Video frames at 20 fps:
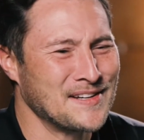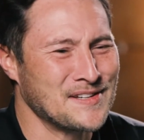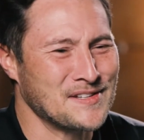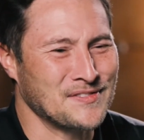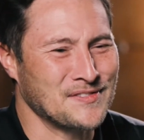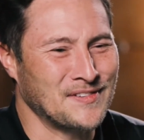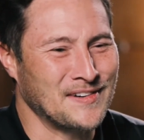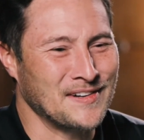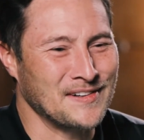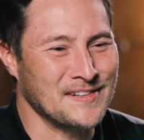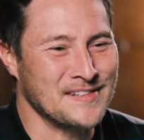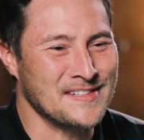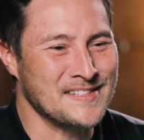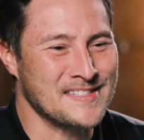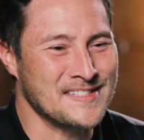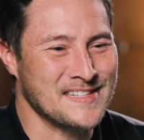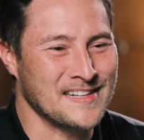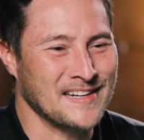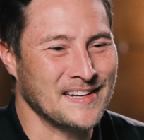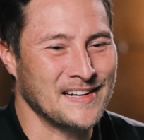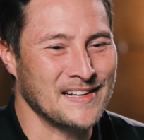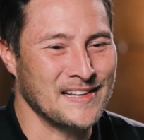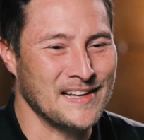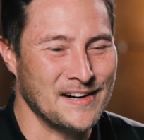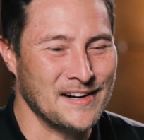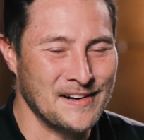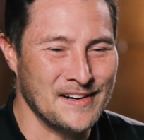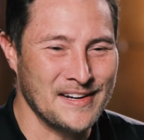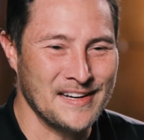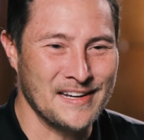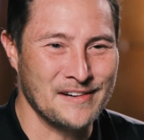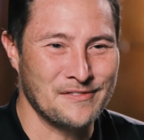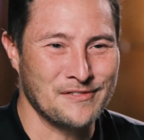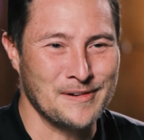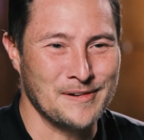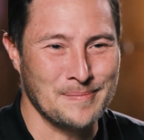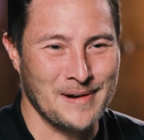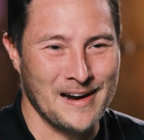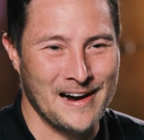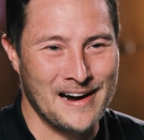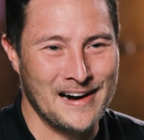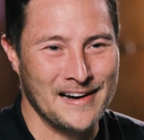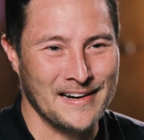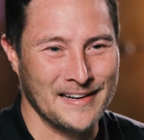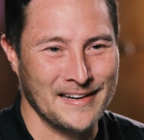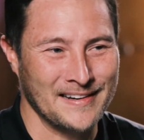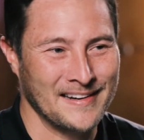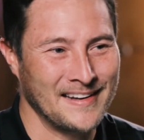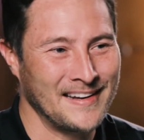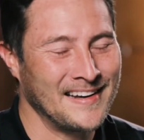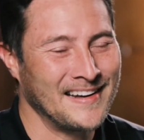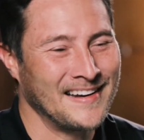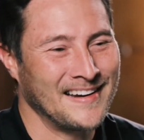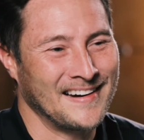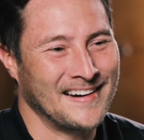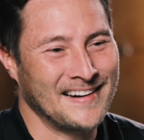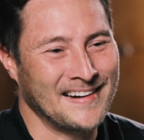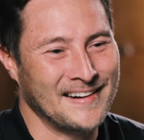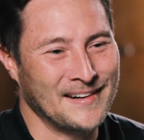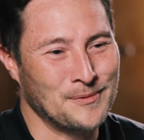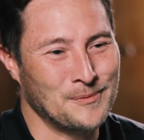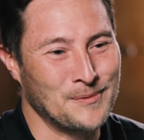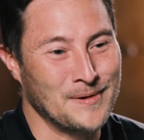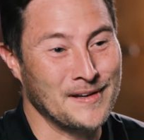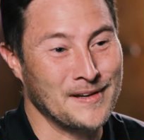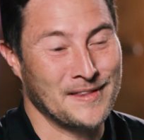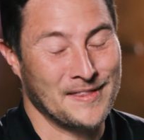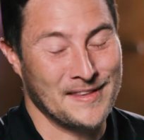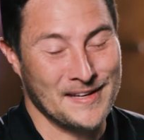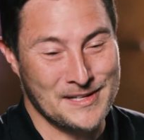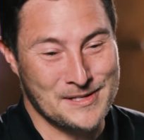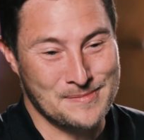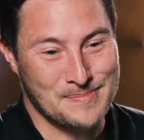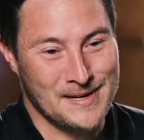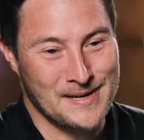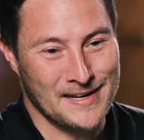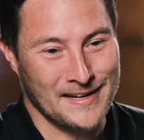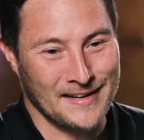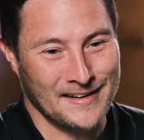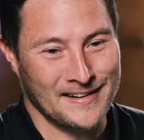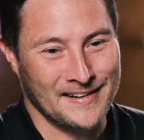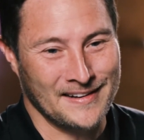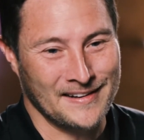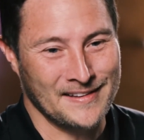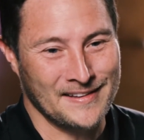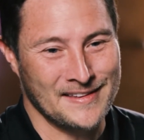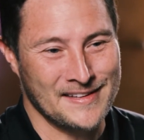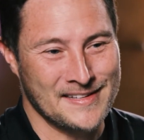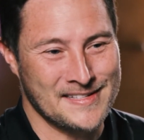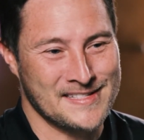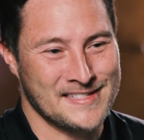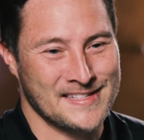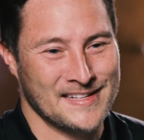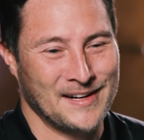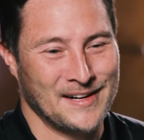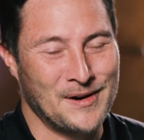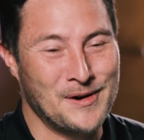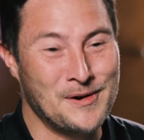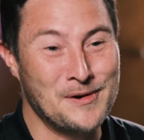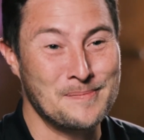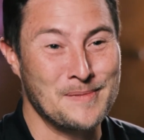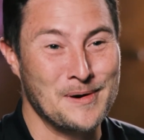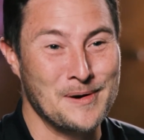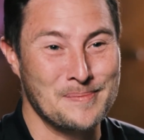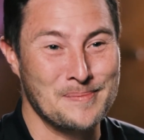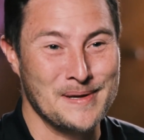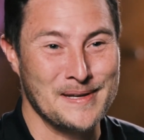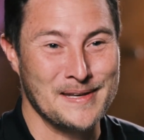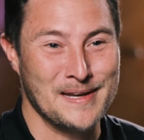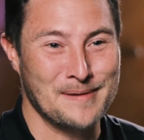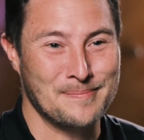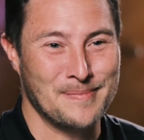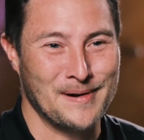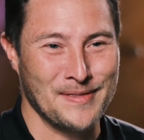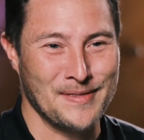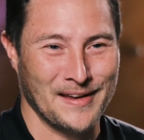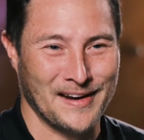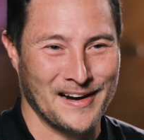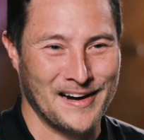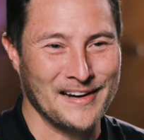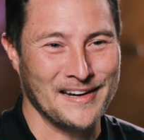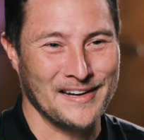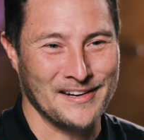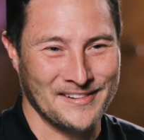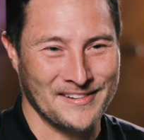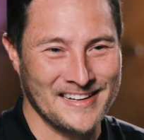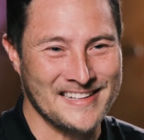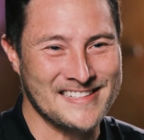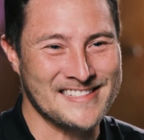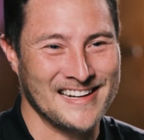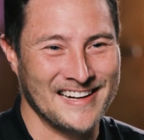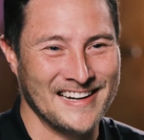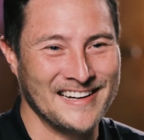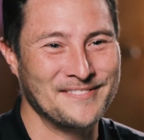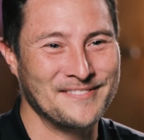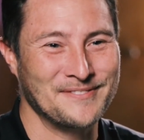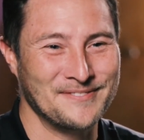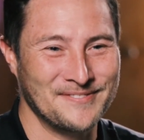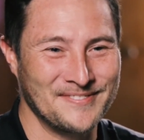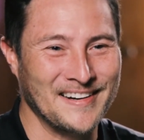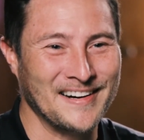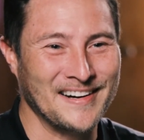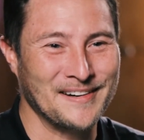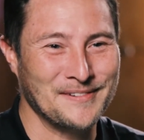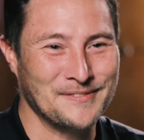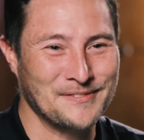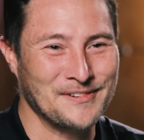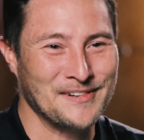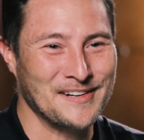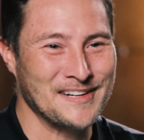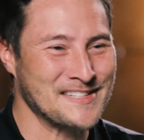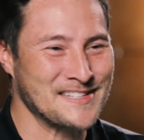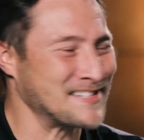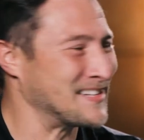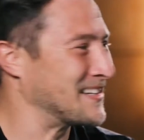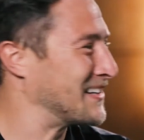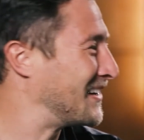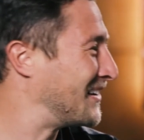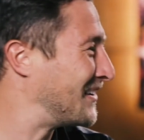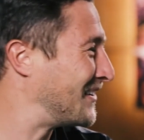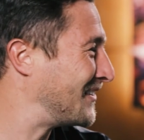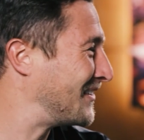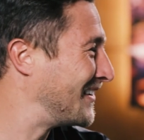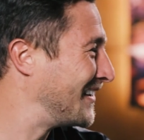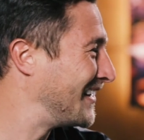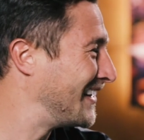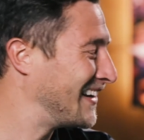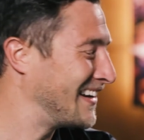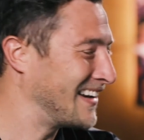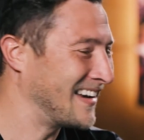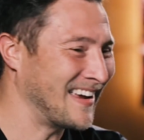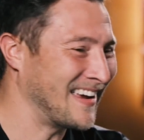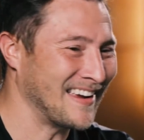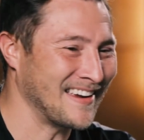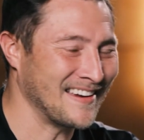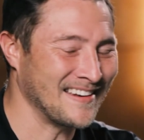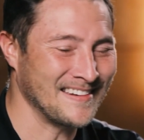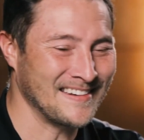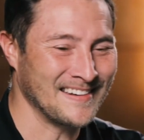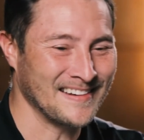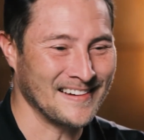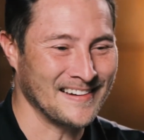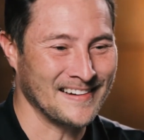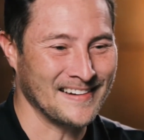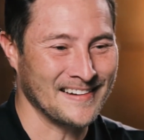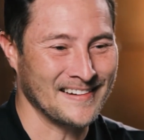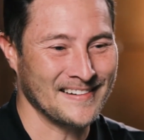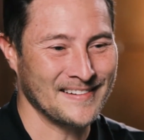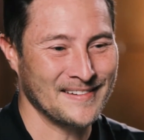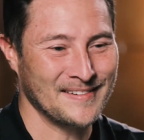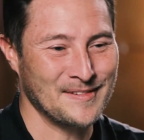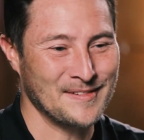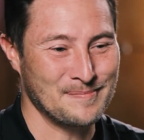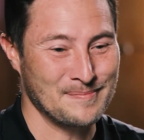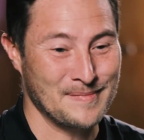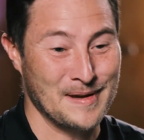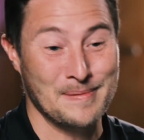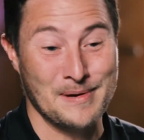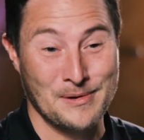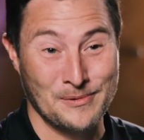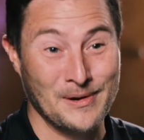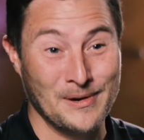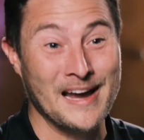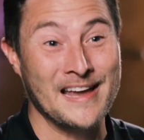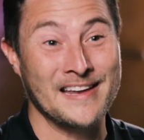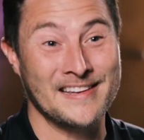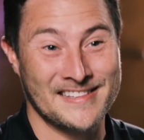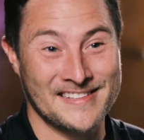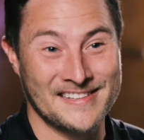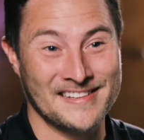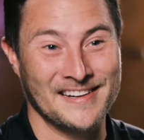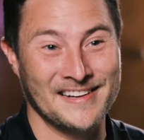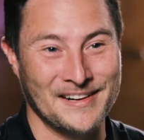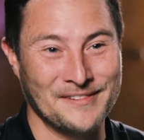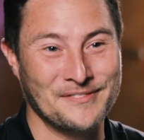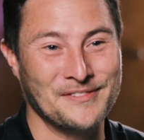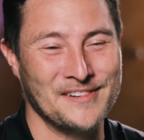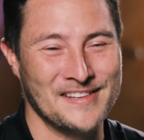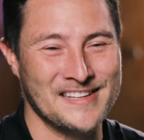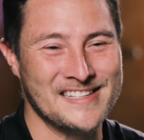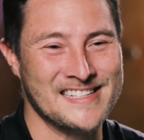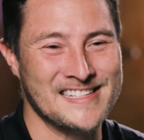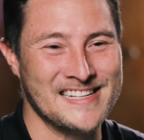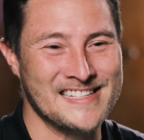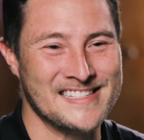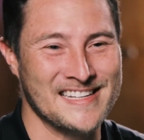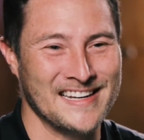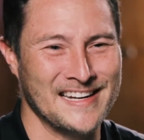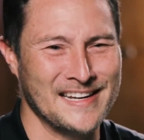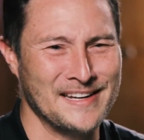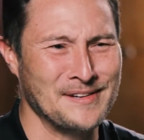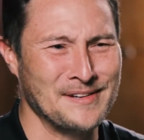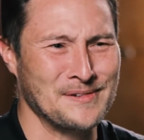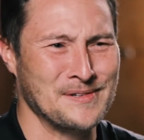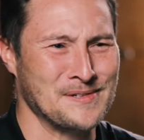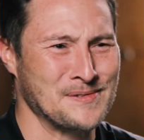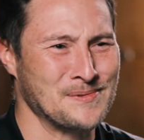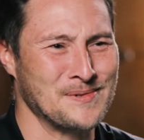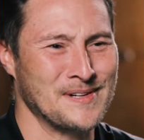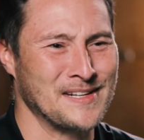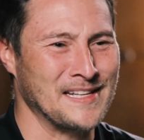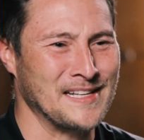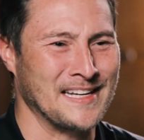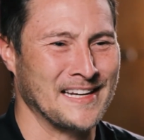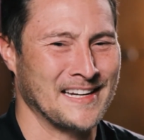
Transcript: as far as clarity from God, and one of the things being this home opened up on the Kaneohe side for us to go and maybe rent for the season, and it was really